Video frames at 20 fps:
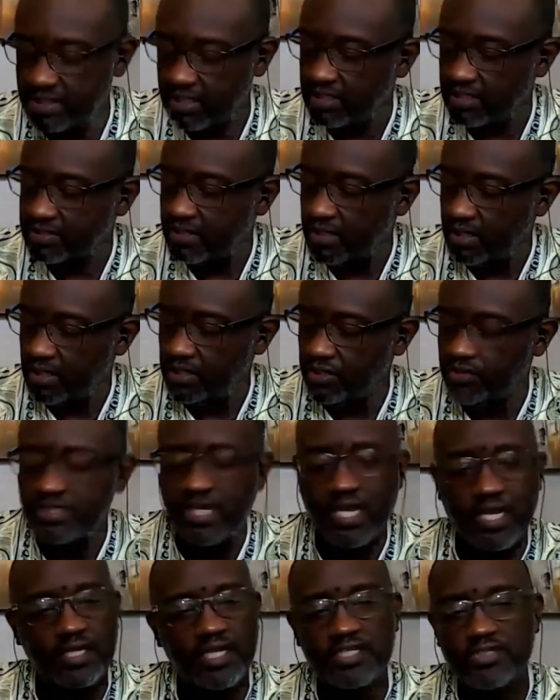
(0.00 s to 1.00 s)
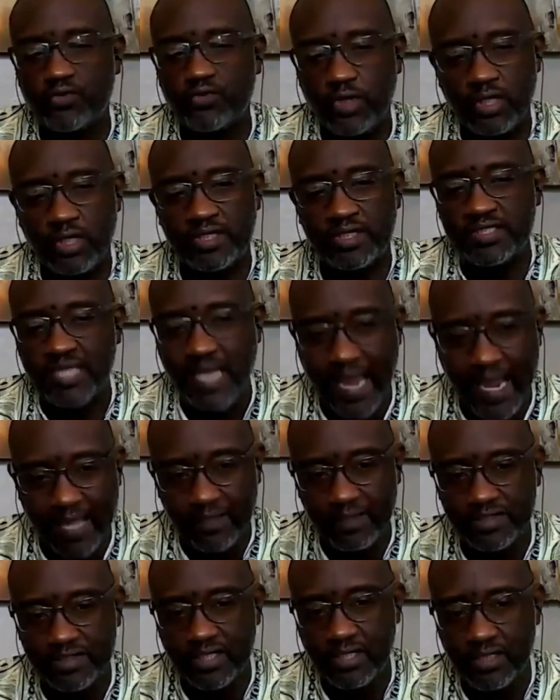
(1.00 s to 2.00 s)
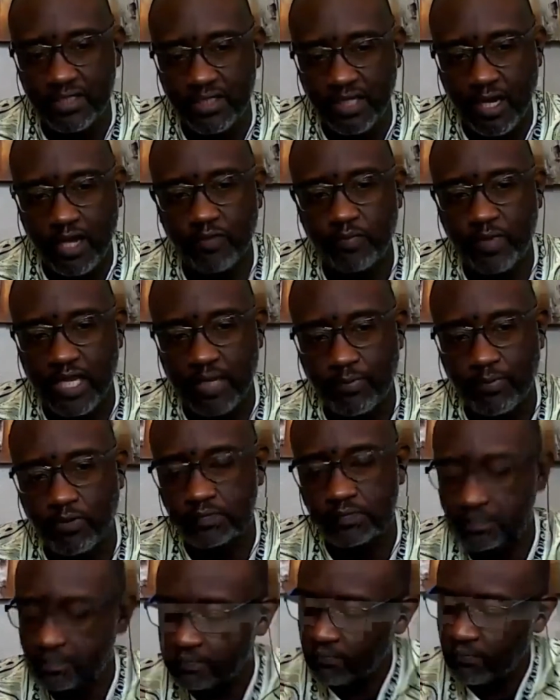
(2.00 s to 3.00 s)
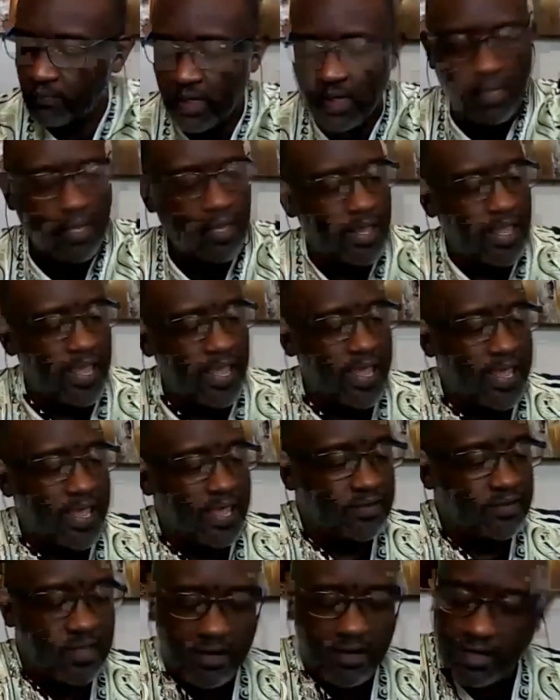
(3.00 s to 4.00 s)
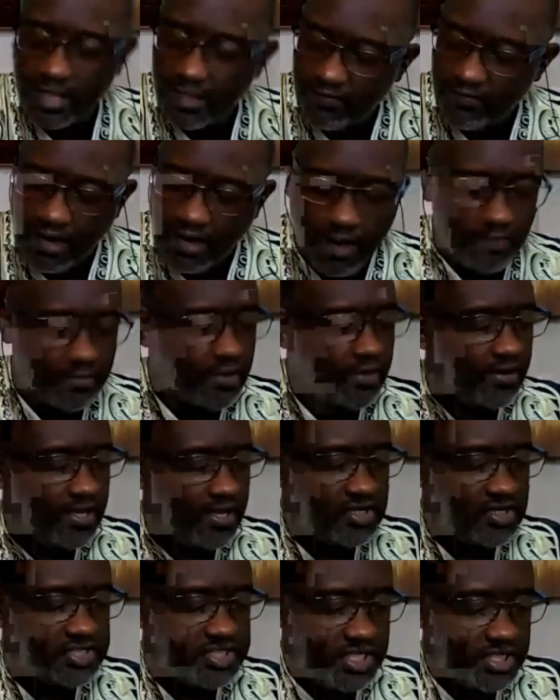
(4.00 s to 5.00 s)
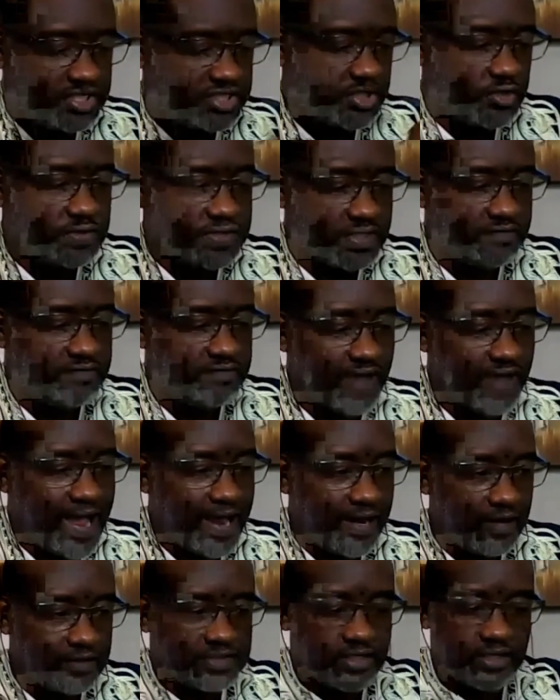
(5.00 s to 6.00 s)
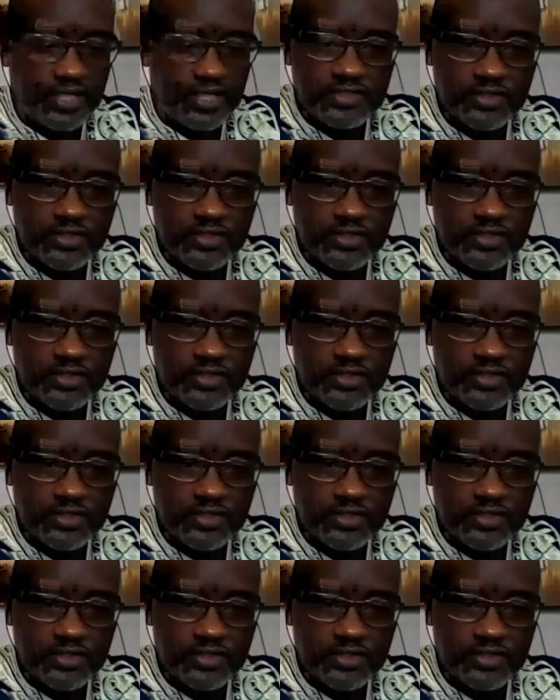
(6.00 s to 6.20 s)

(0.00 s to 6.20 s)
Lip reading: But what then happens is you're taking these really talented young people and they're giving all their energy,